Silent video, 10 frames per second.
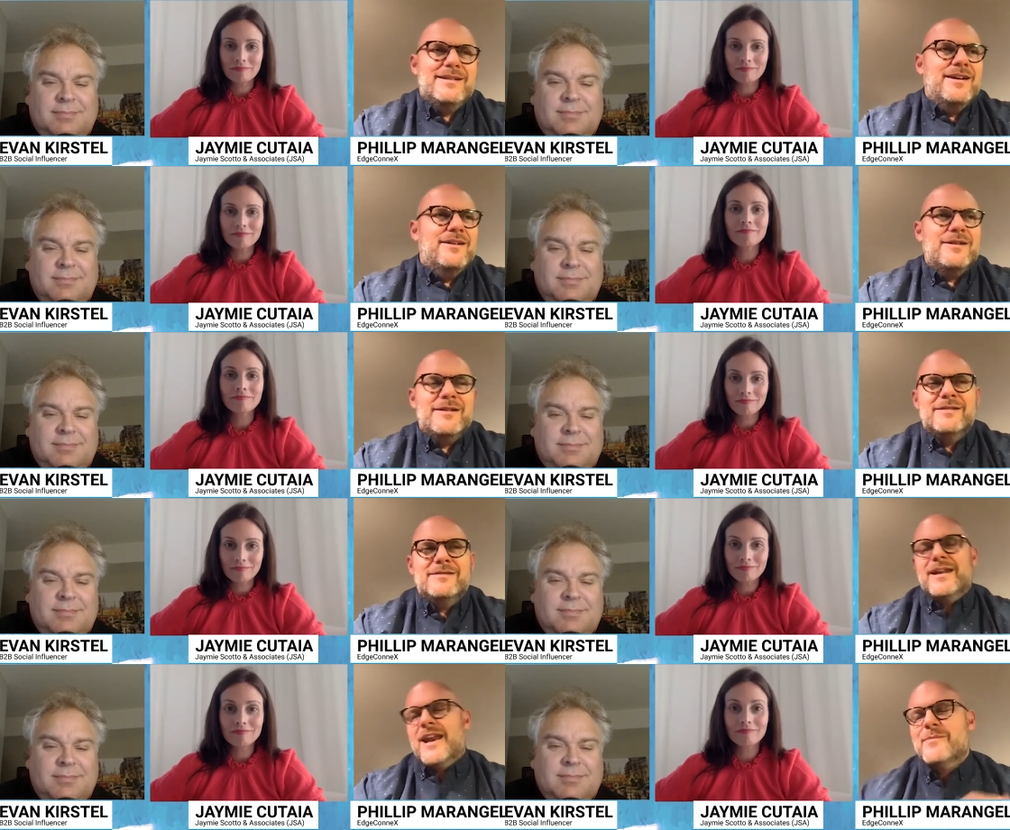Speaker 1: you know,
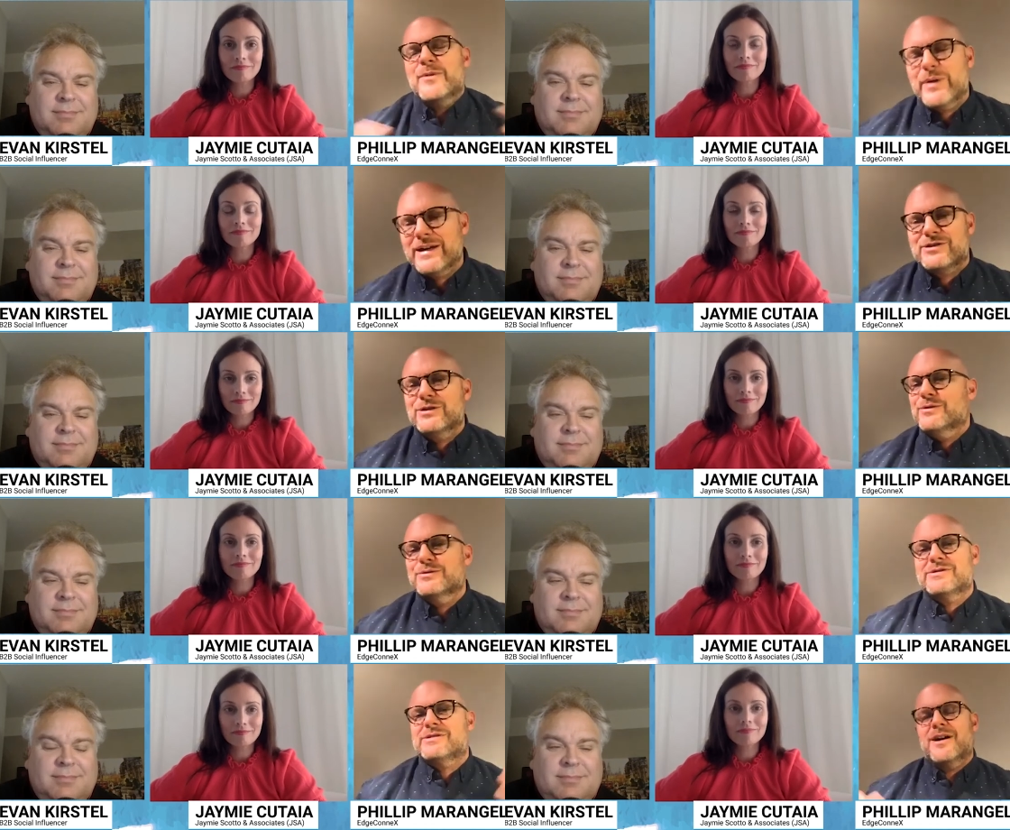and I'm a big
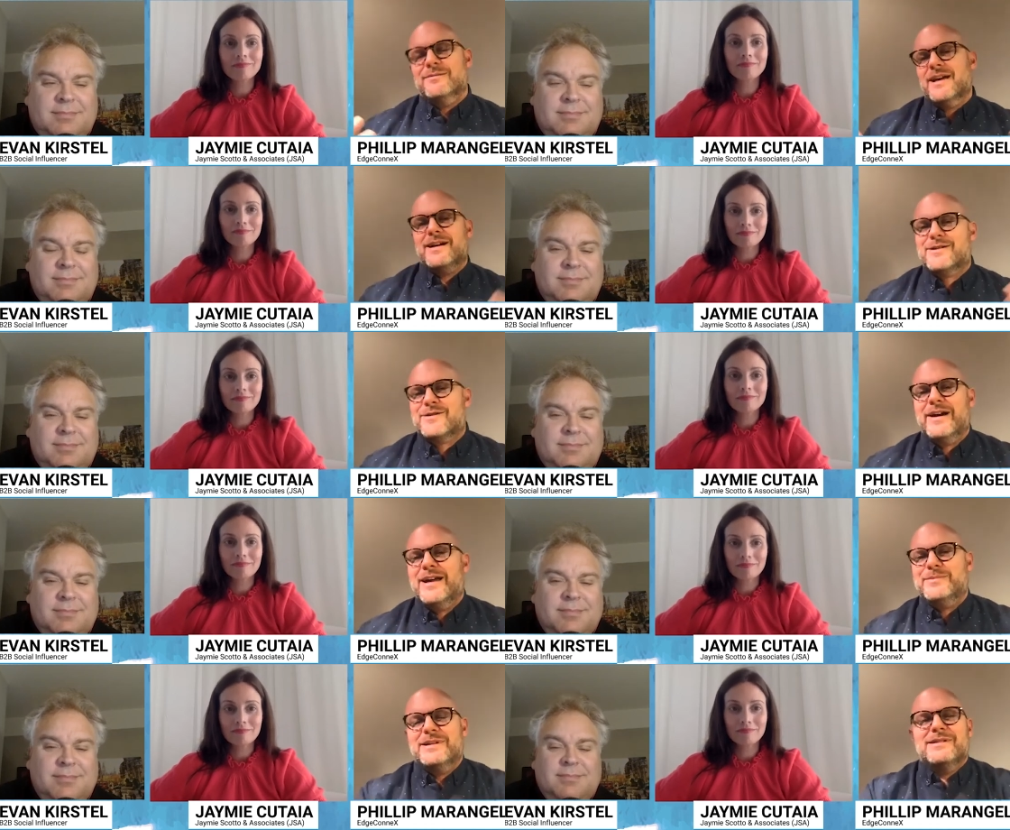dude, so I'm not
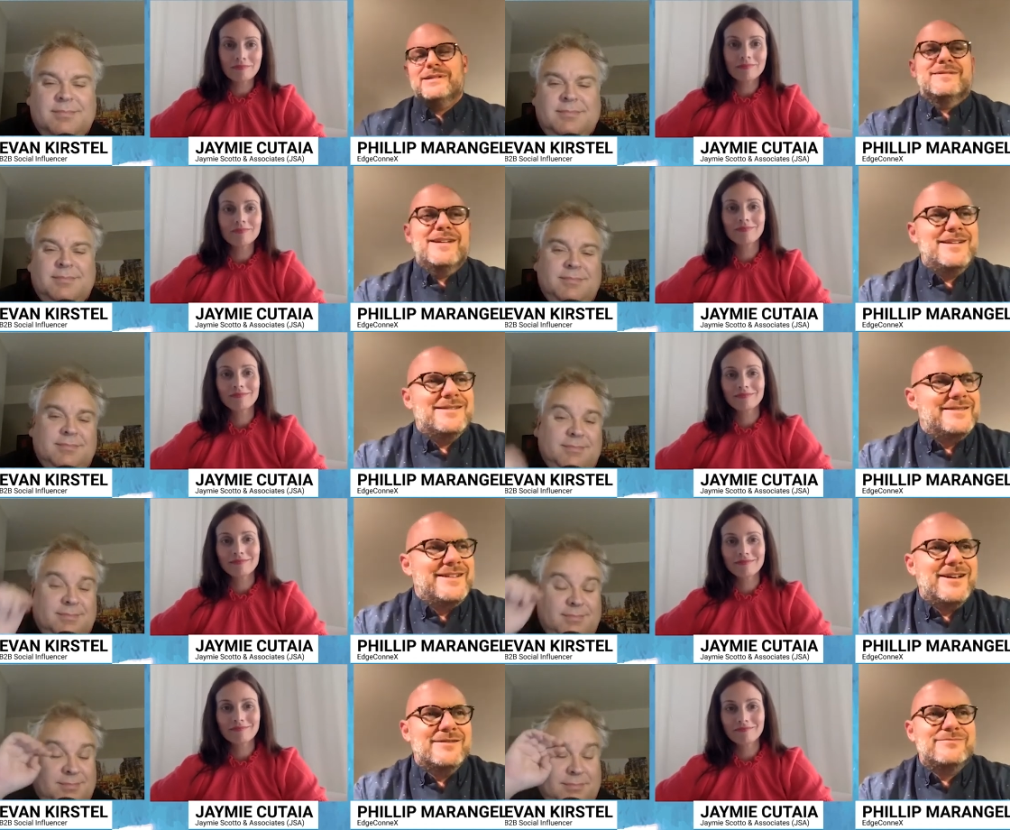cramped in, you
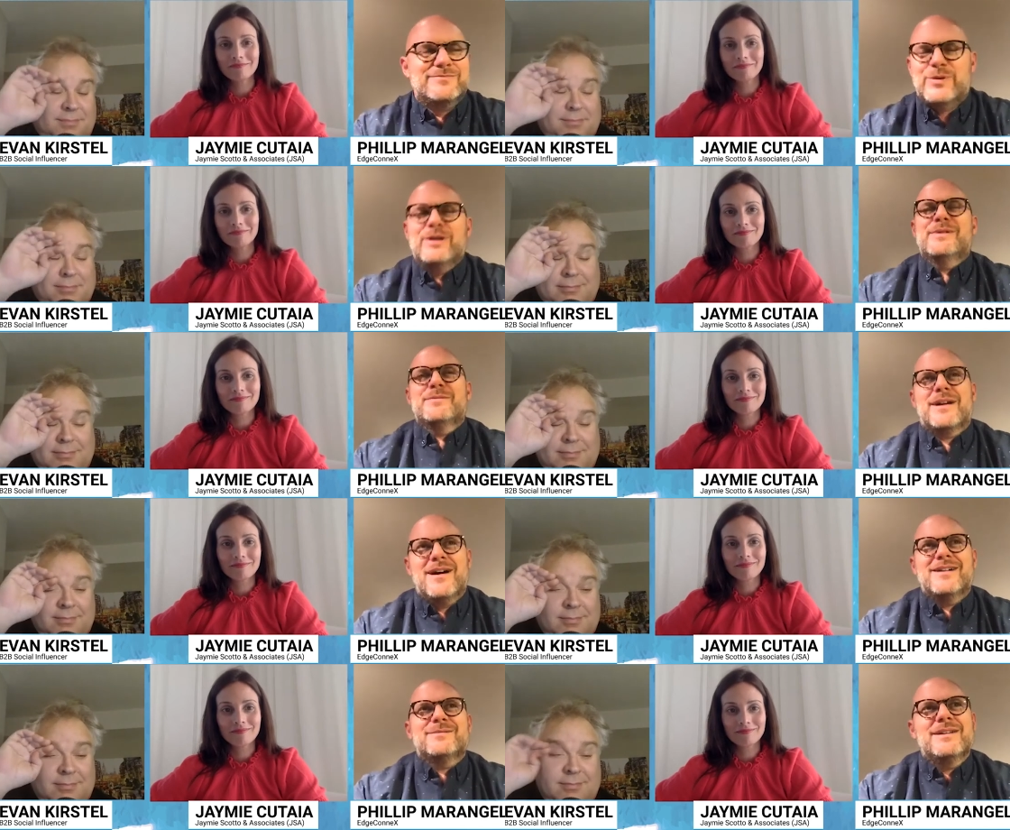know, premium
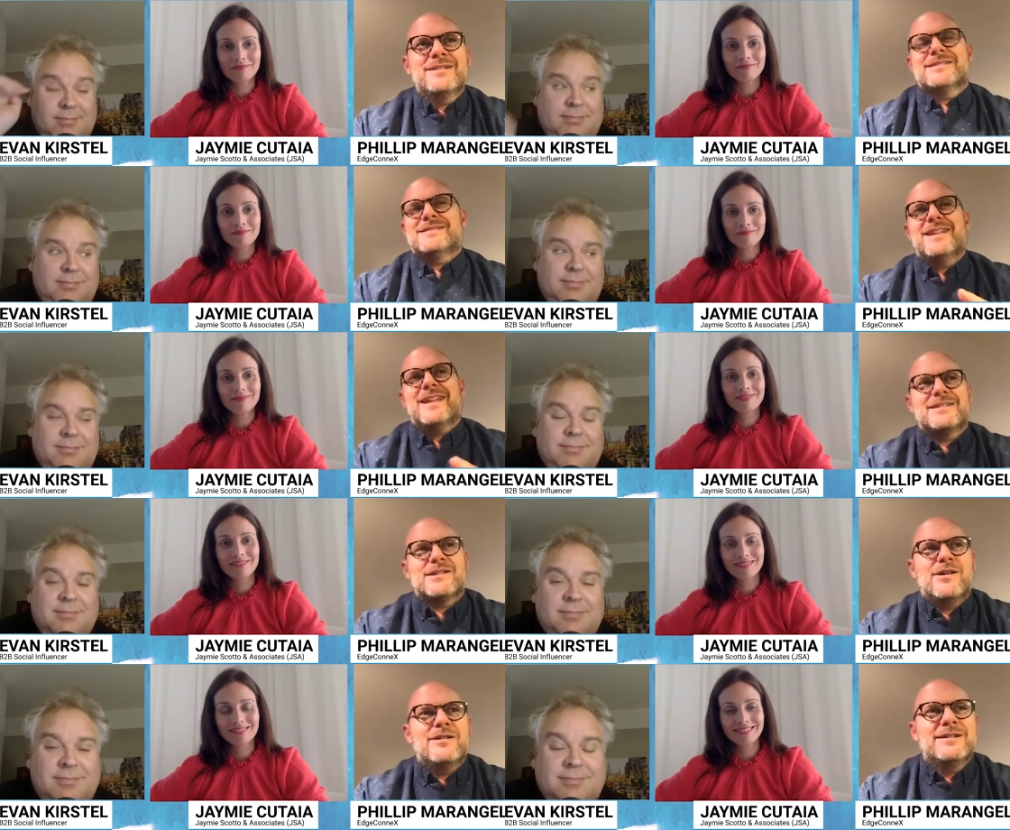economy, as they like to
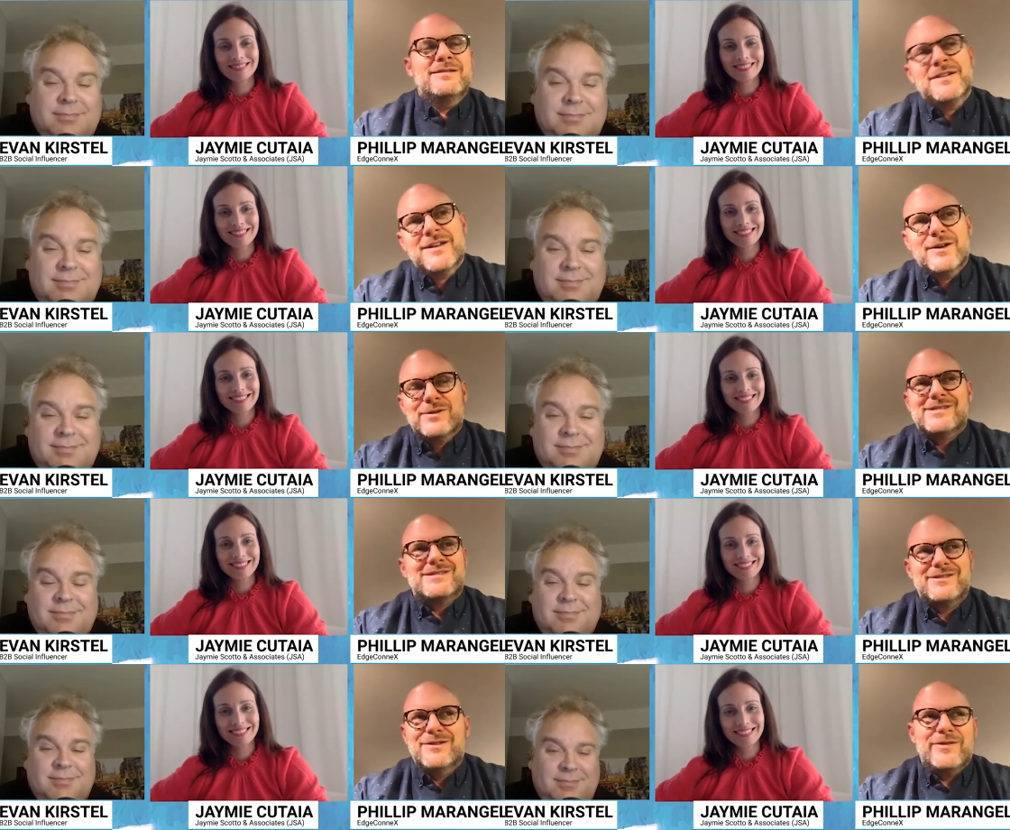call it, which is
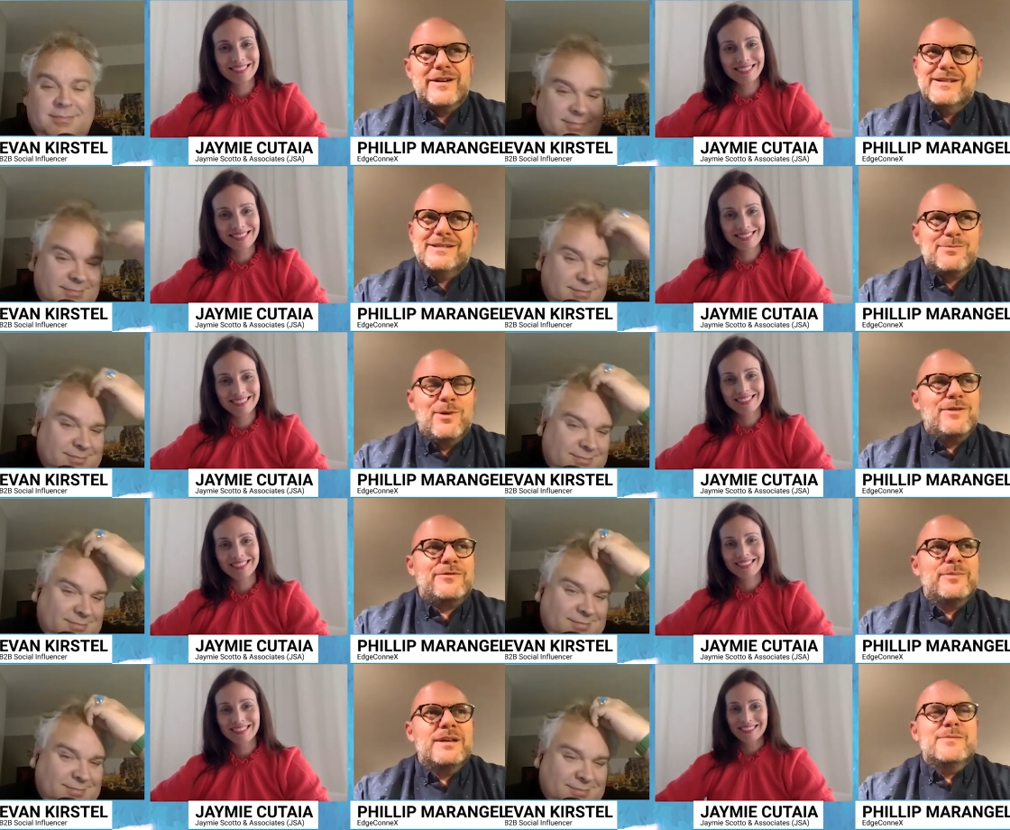still very small for
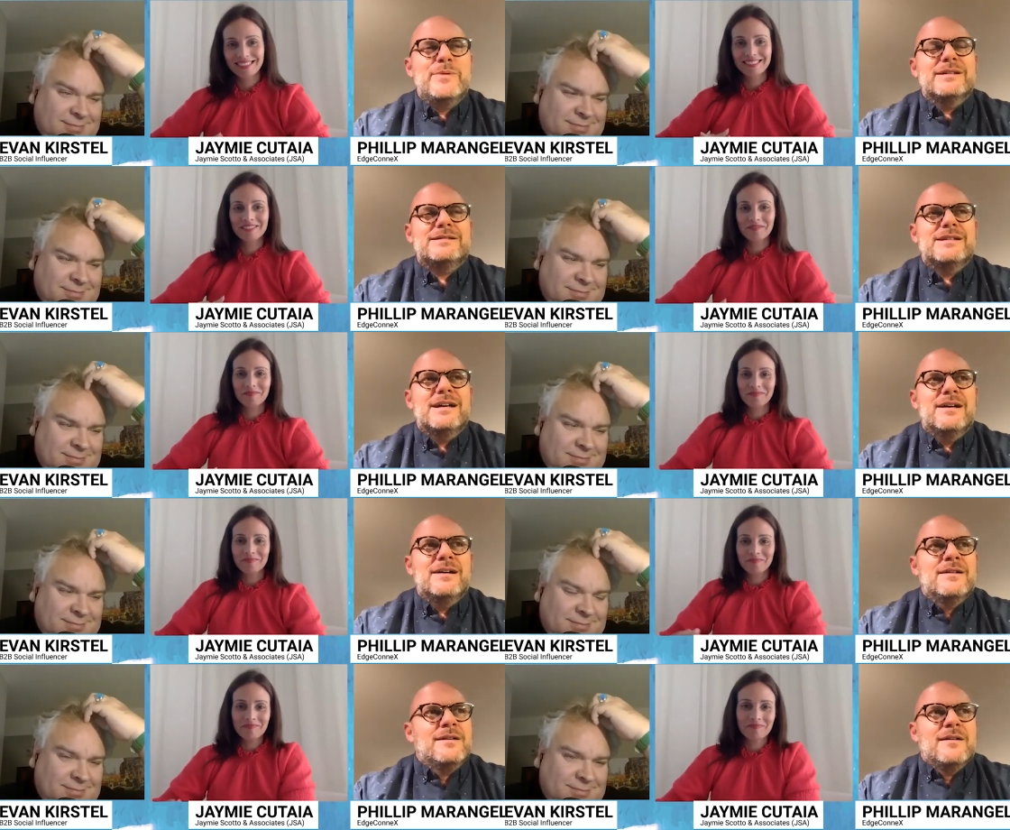me. But
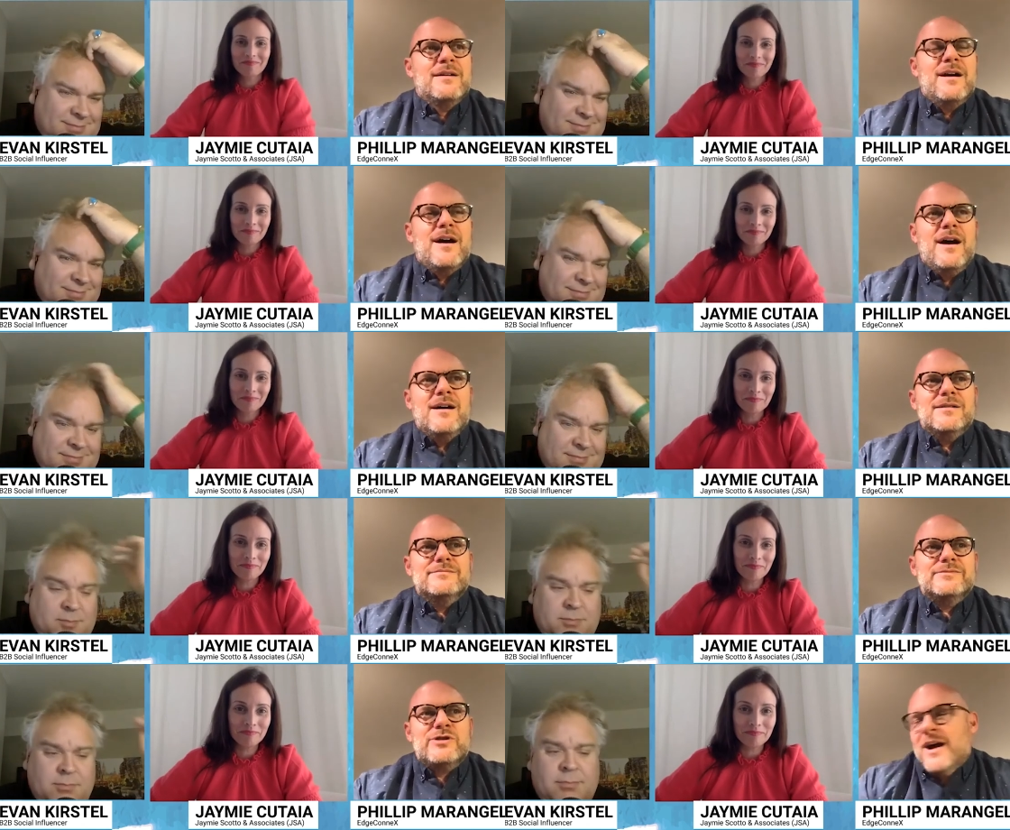so
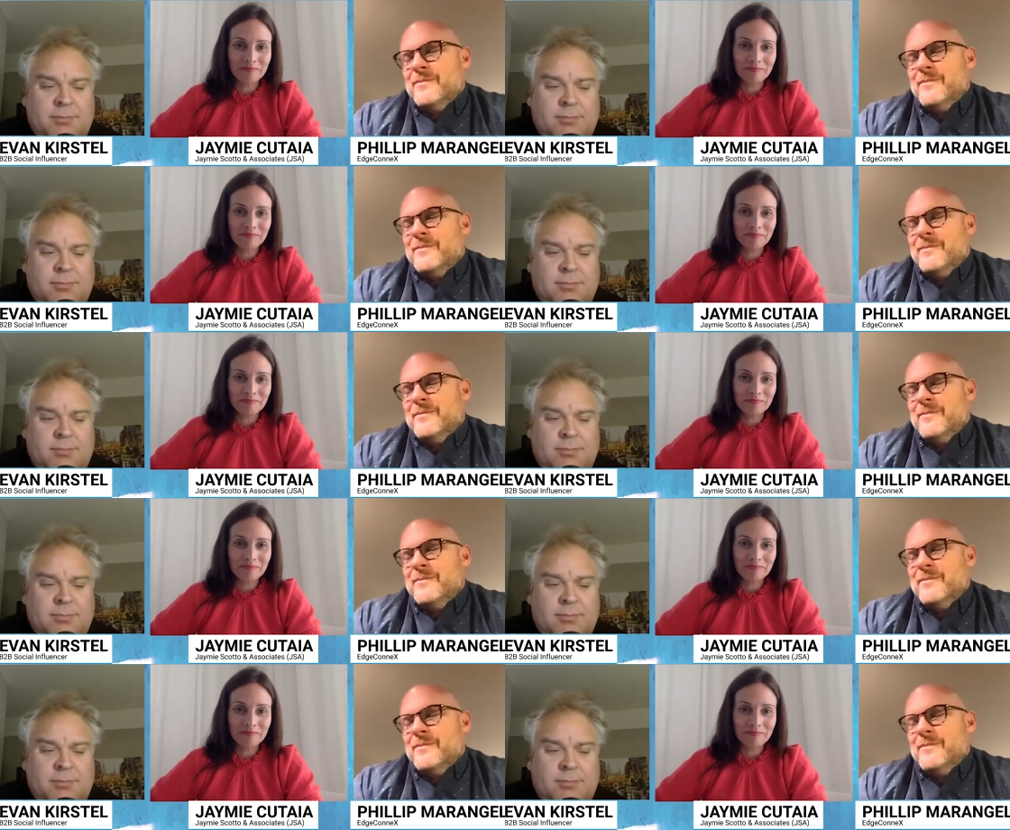I'm